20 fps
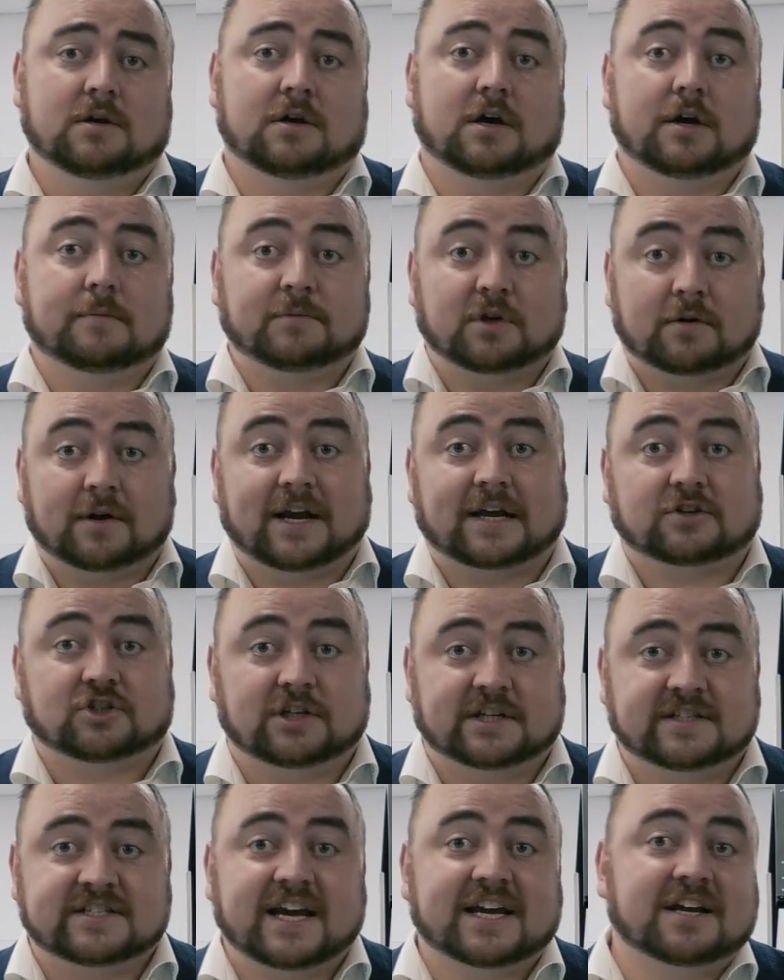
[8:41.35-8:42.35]
You can
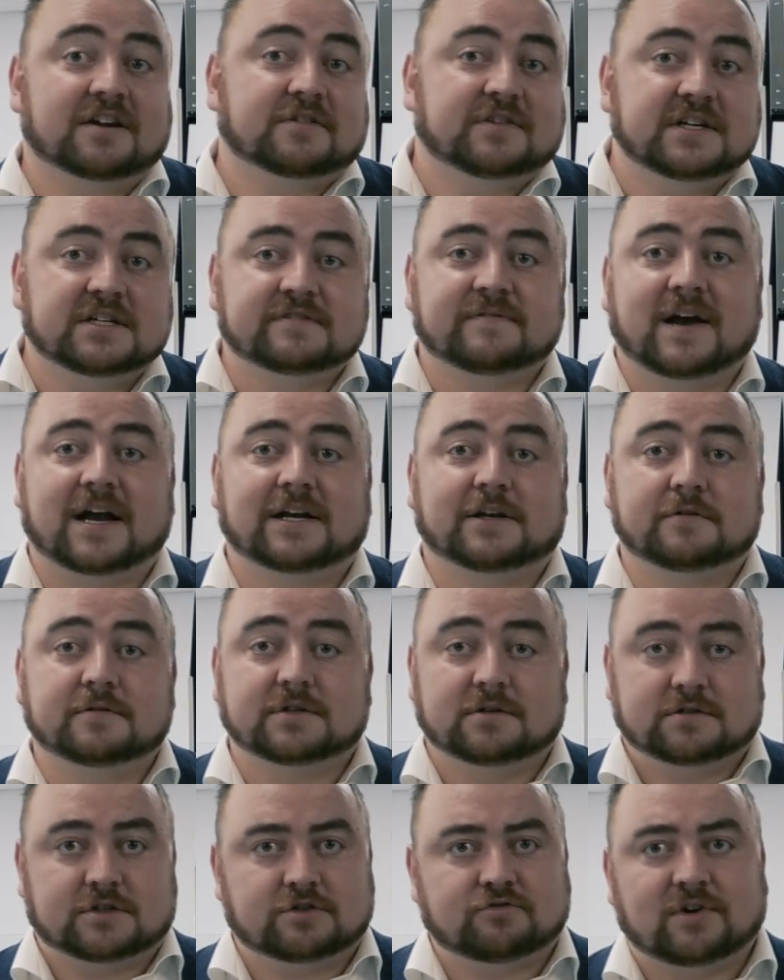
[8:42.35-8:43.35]
actually take these
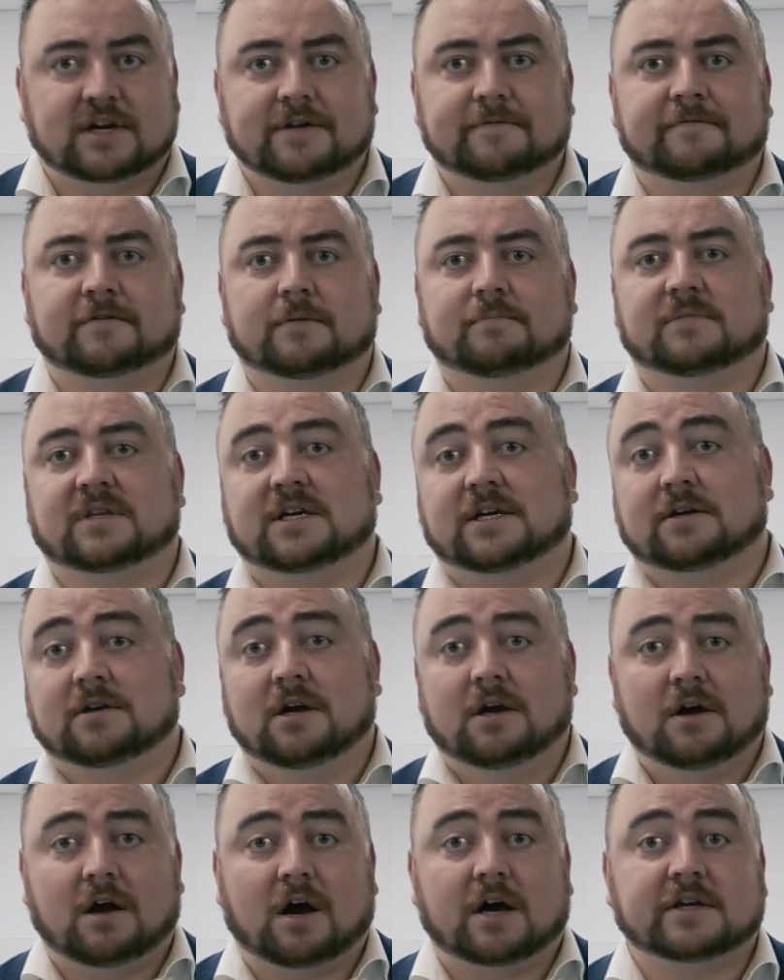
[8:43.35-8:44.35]
values straight from the
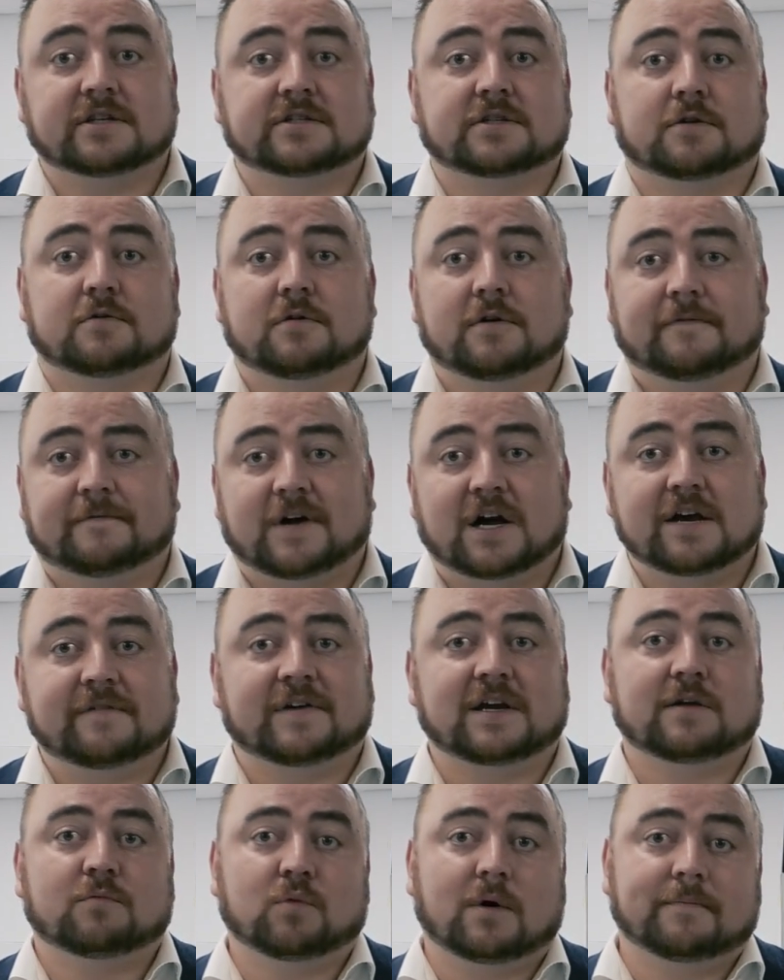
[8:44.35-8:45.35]
ISO
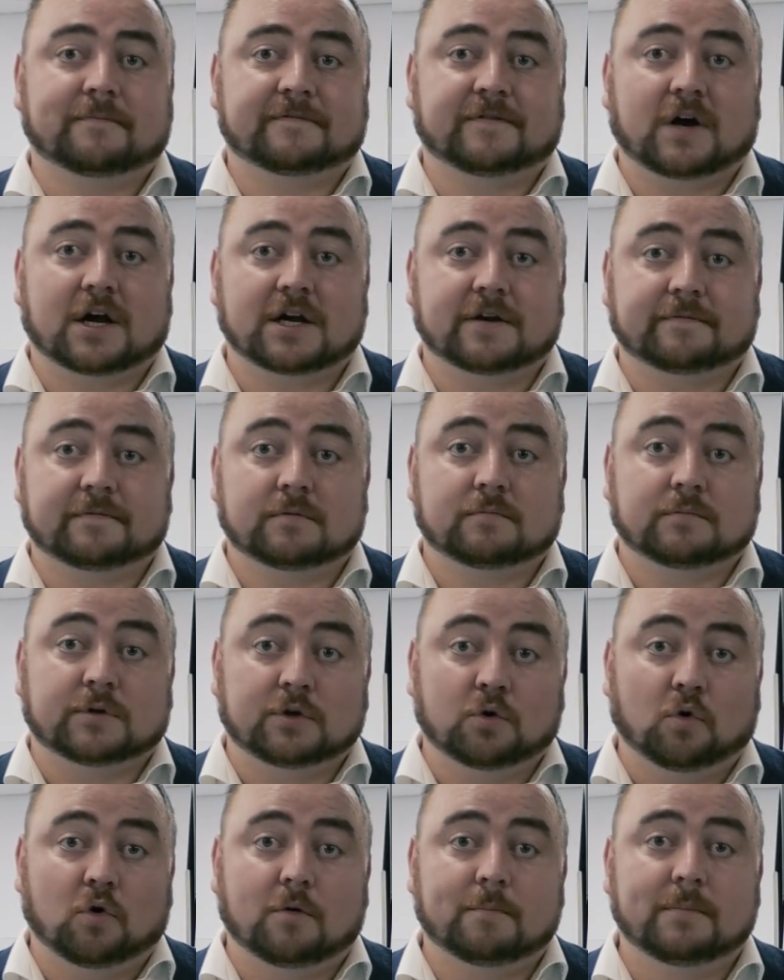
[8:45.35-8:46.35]

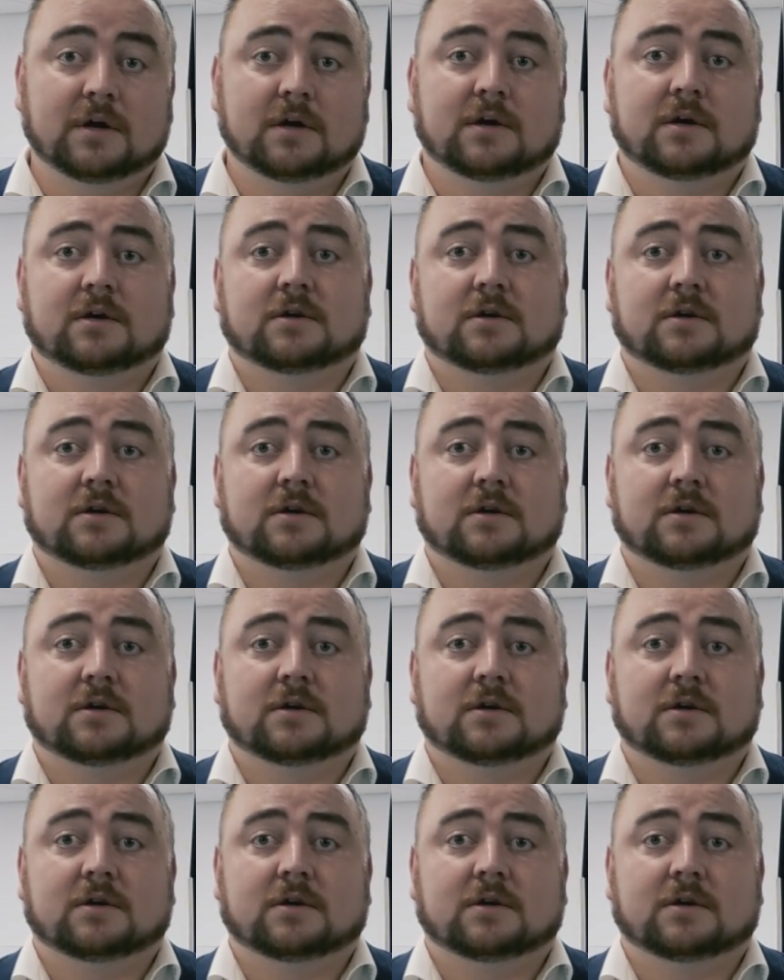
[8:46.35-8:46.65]
5815 norm.